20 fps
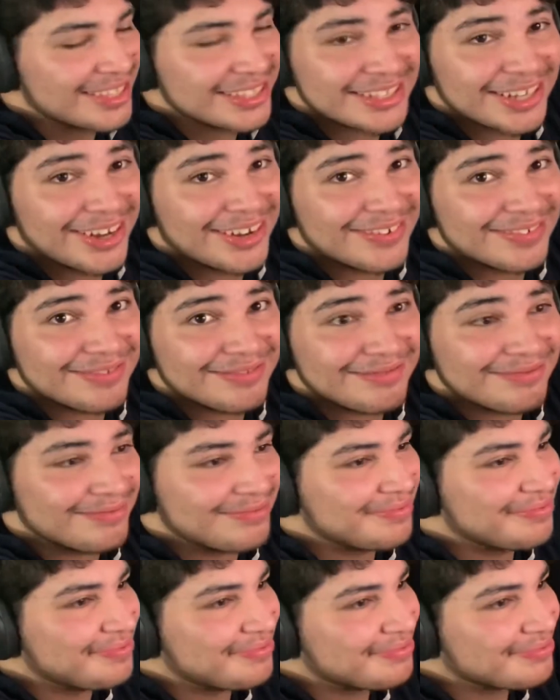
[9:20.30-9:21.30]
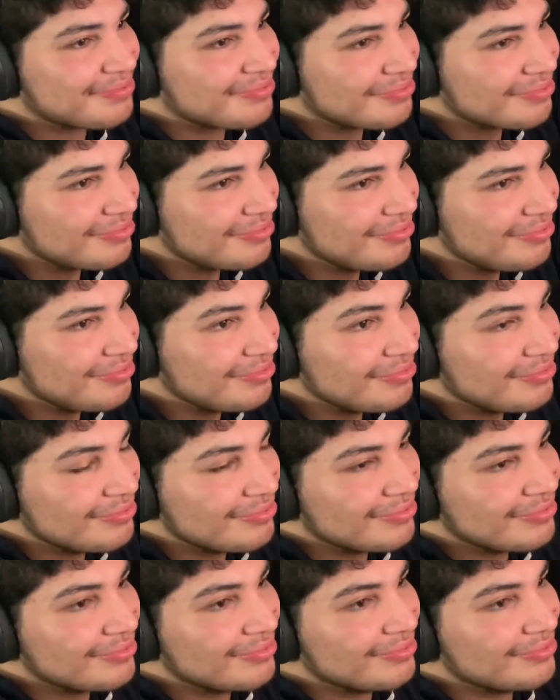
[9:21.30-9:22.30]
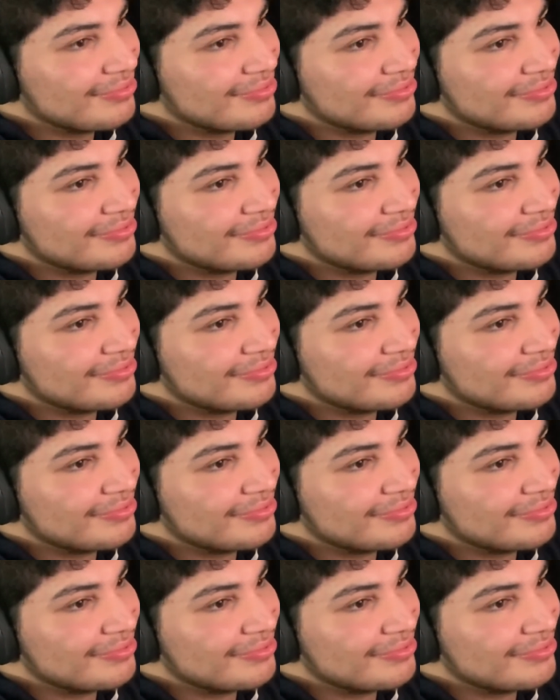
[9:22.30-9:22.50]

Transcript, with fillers: want to buy this potato? ten dollars.